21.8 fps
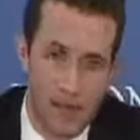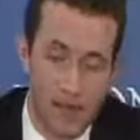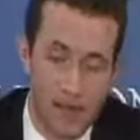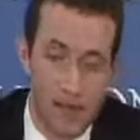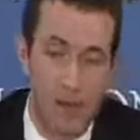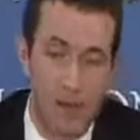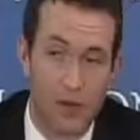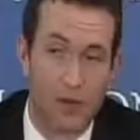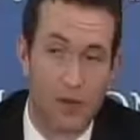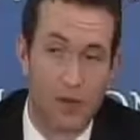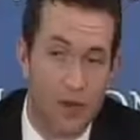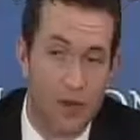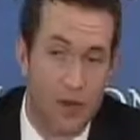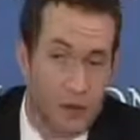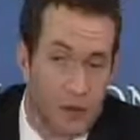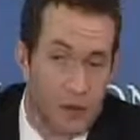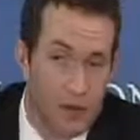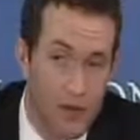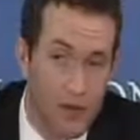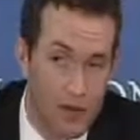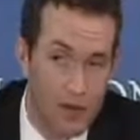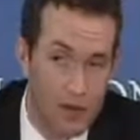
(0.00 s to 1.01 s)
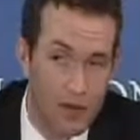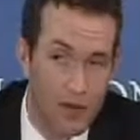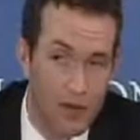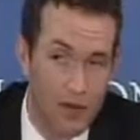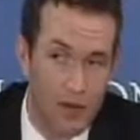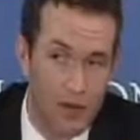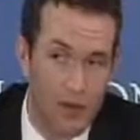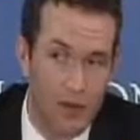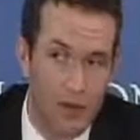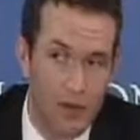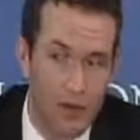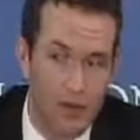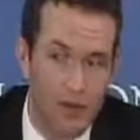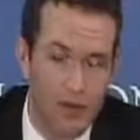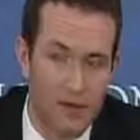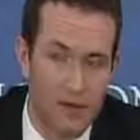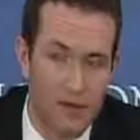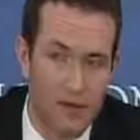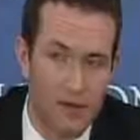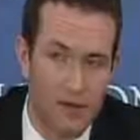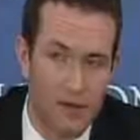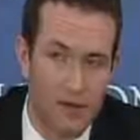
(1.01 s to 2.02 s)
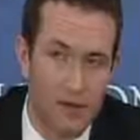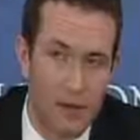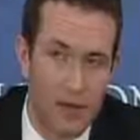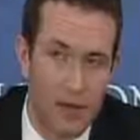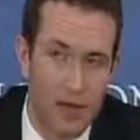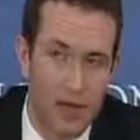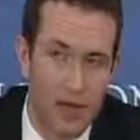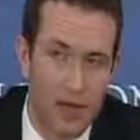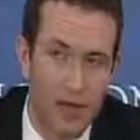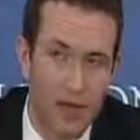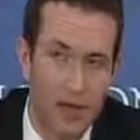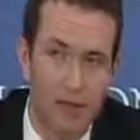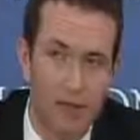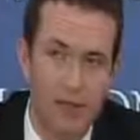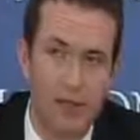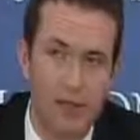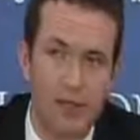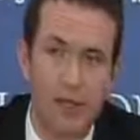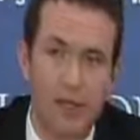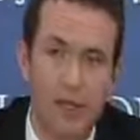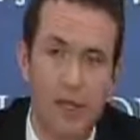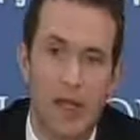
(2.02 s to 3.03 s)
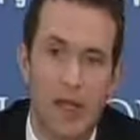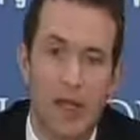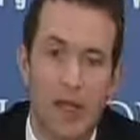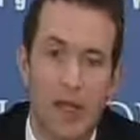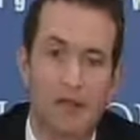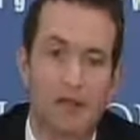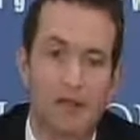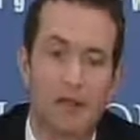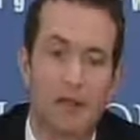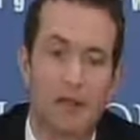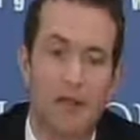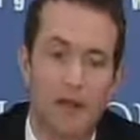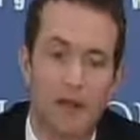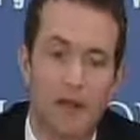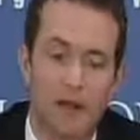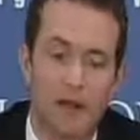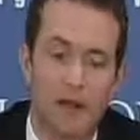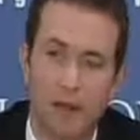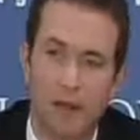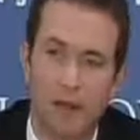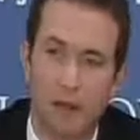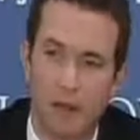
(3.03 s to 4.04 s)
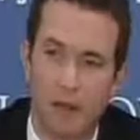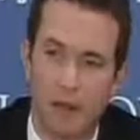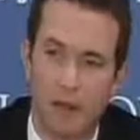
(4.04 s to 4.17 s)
and they went to see some suffering Palestinians in Ramallah. And this Italian aid